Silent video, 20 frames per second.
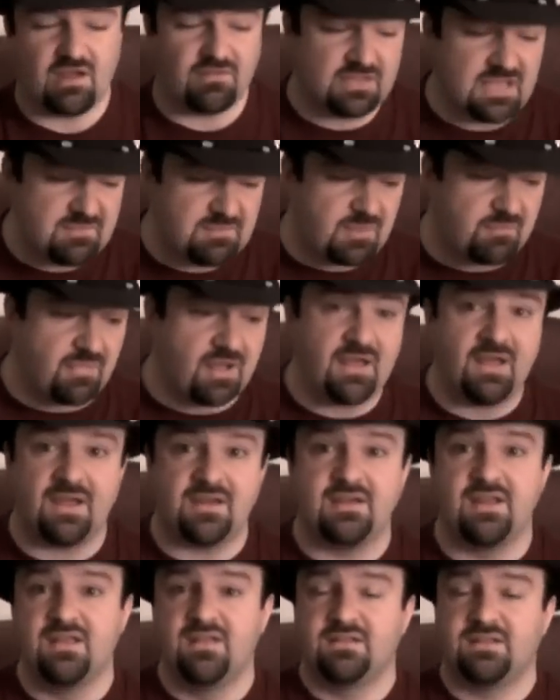Now keep in
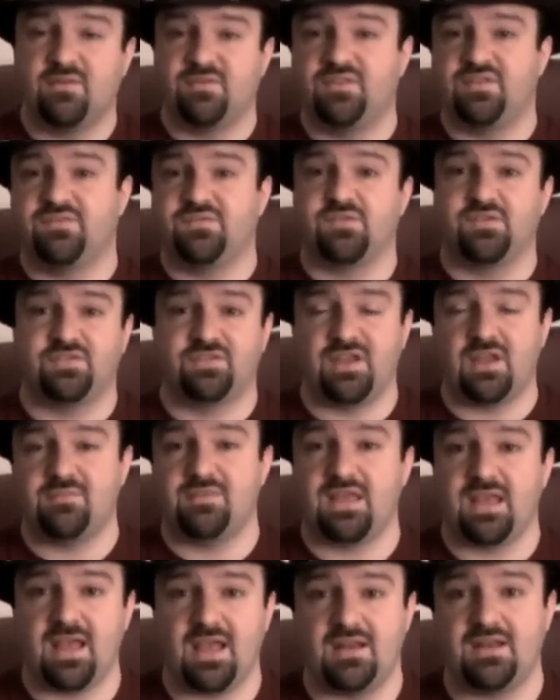mind that was the first
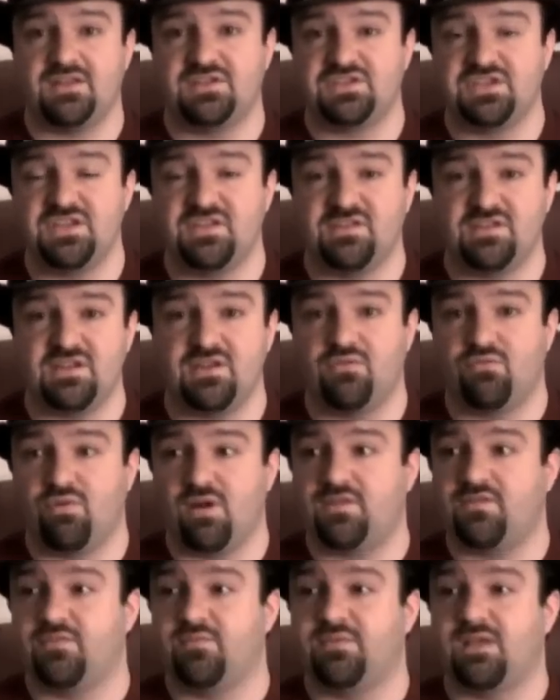time they had SGC in
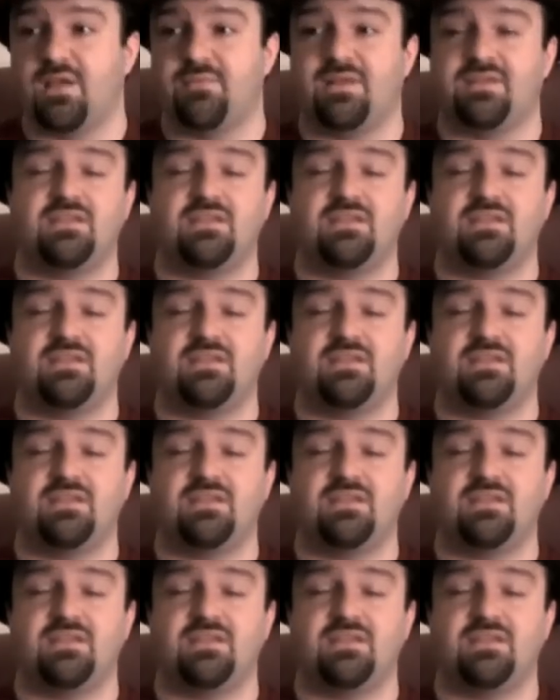quite some time.